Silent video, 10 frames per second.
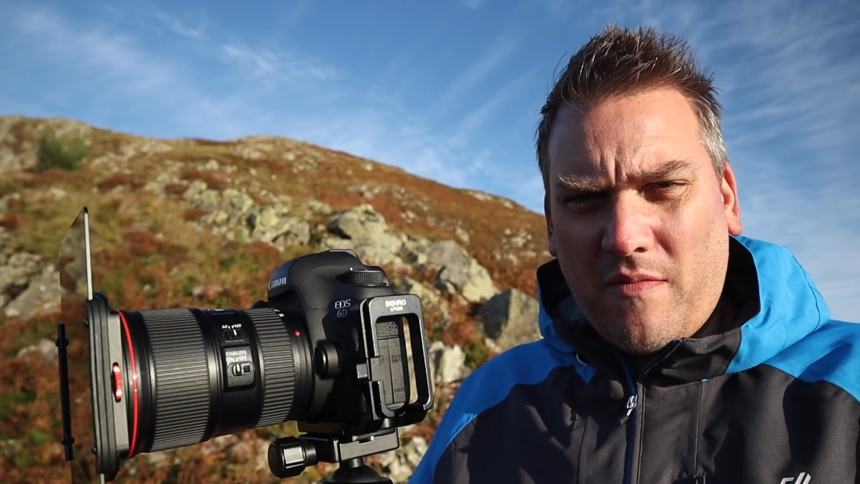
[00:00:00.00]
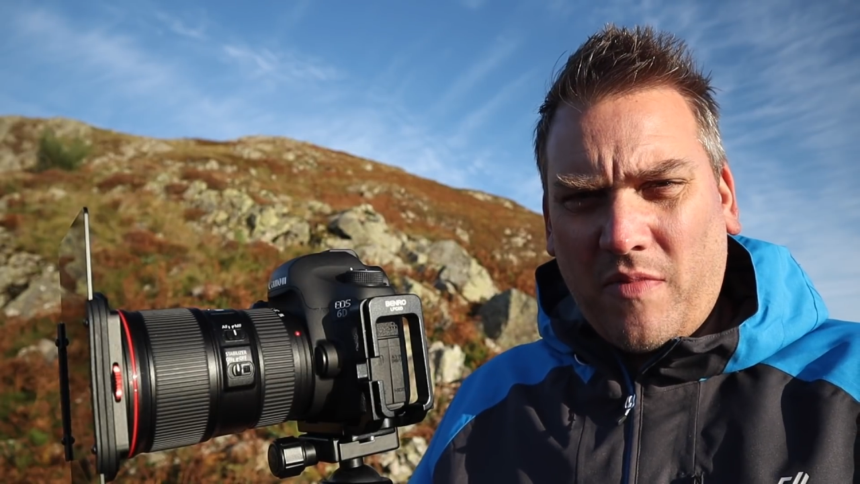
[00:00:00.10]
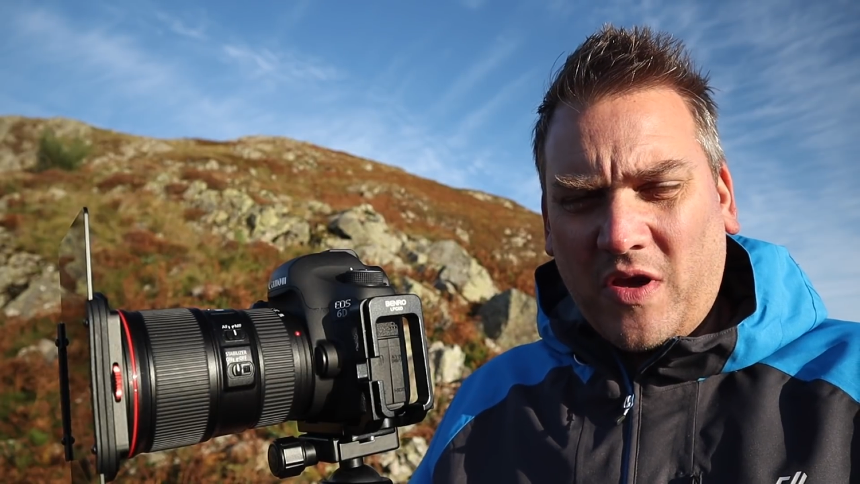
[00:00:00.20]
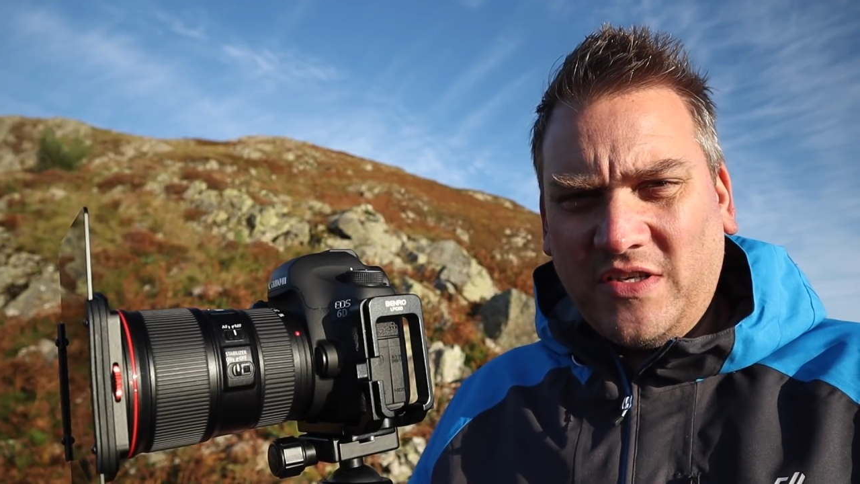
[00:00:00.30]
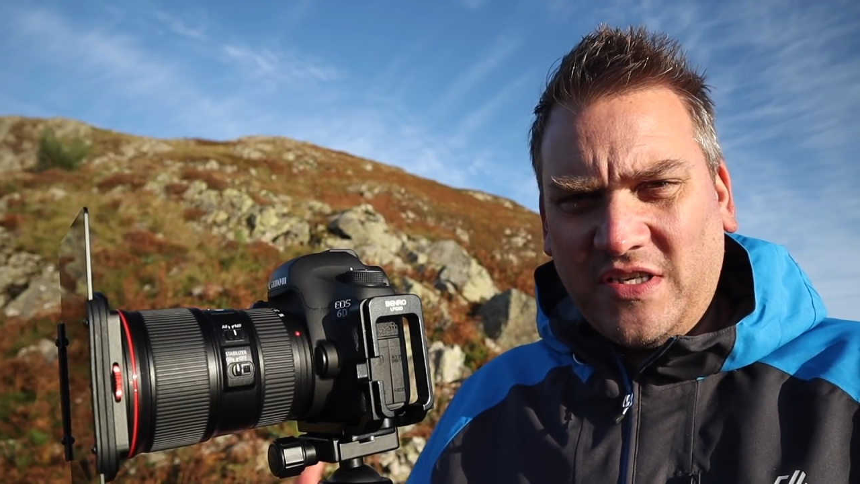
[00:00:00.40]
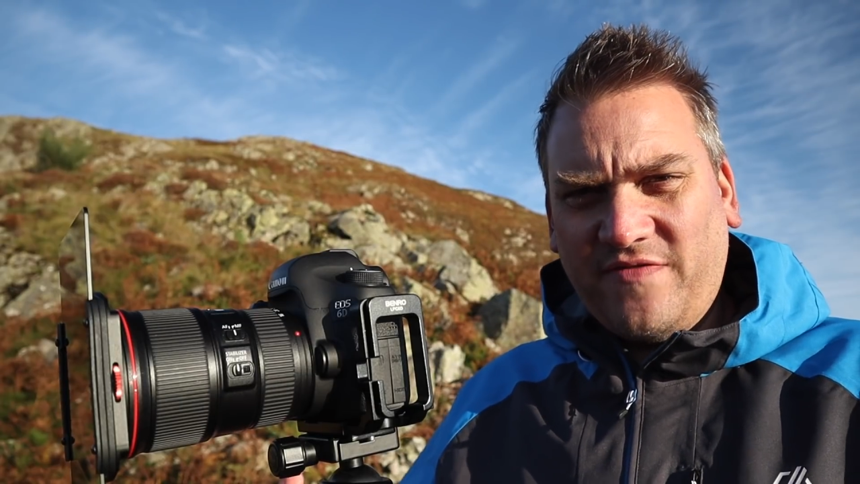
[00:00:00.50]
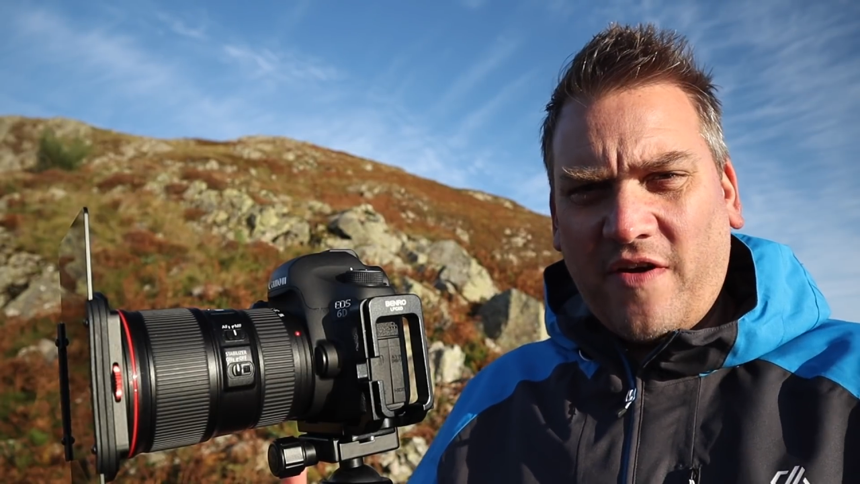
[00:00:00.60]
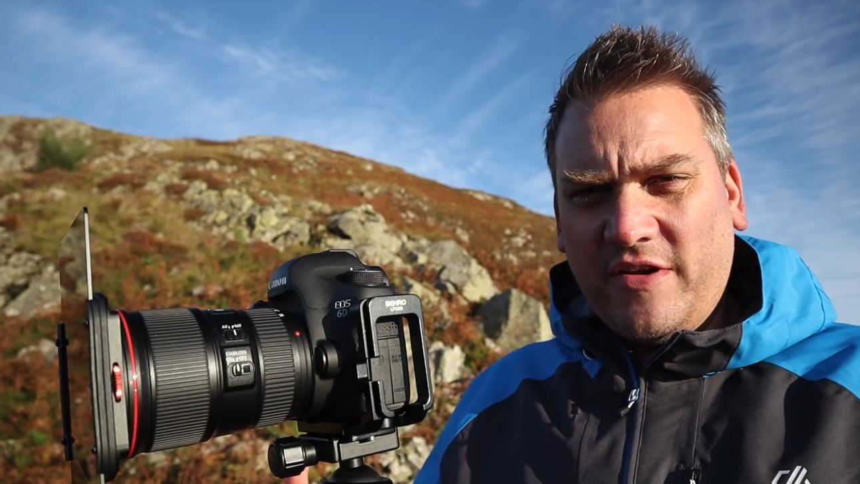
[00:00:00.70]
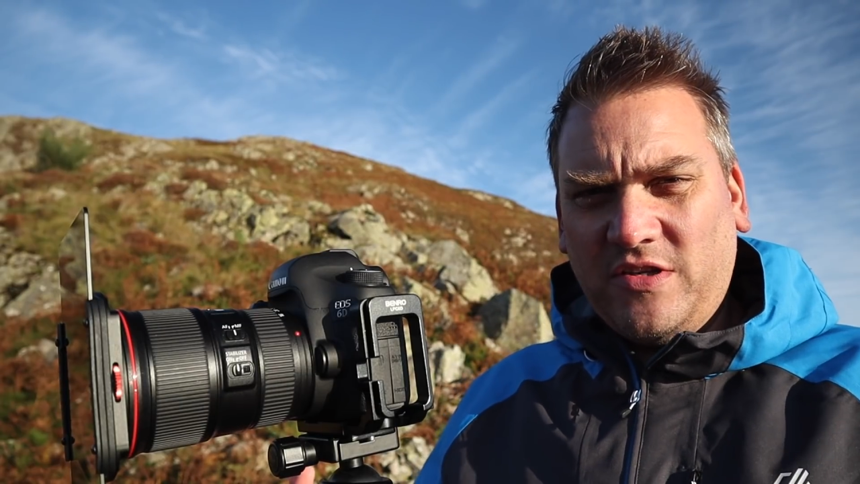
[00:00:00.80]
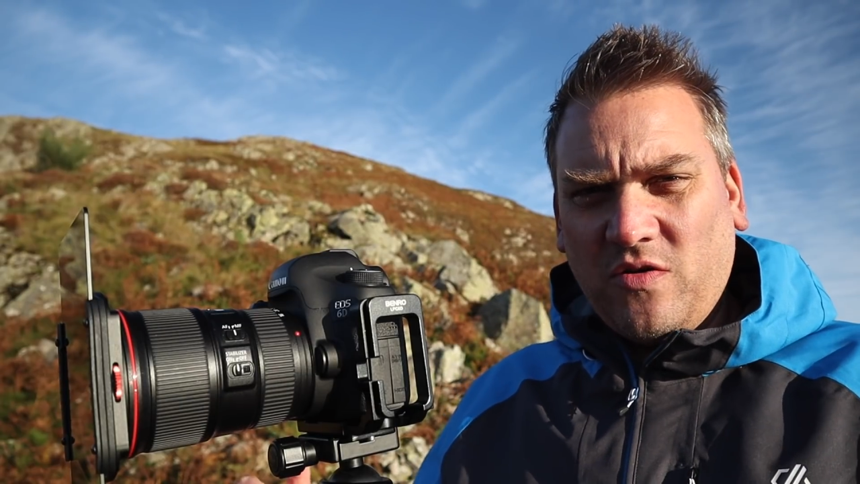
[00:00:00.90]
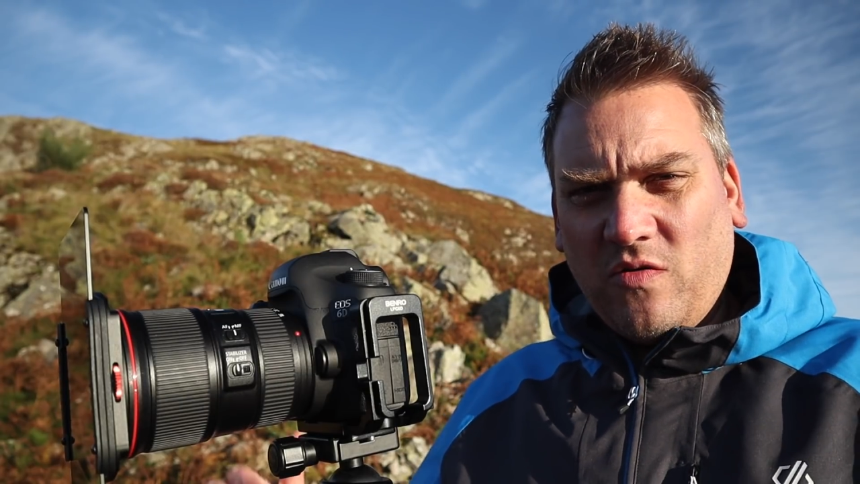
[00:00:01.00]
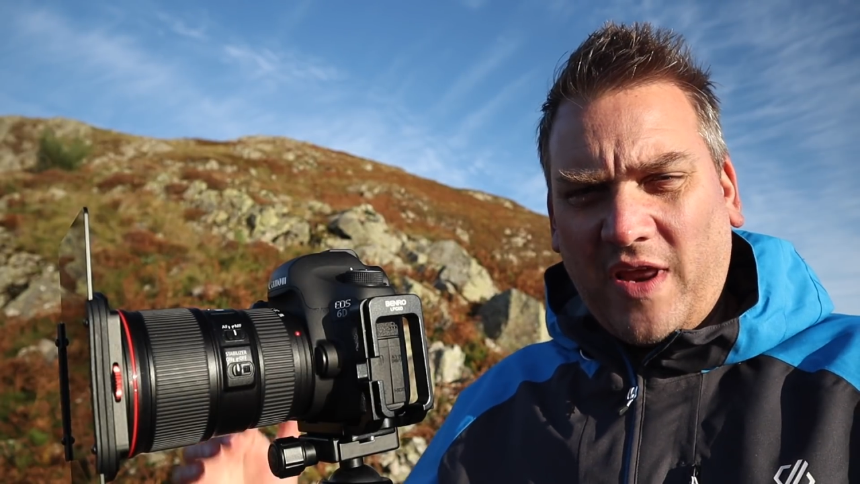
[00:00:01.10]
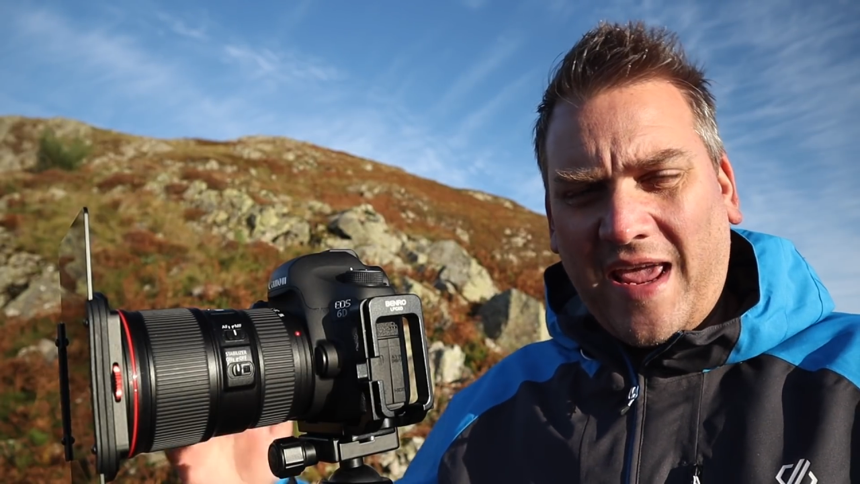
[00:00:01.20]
because it's very tall.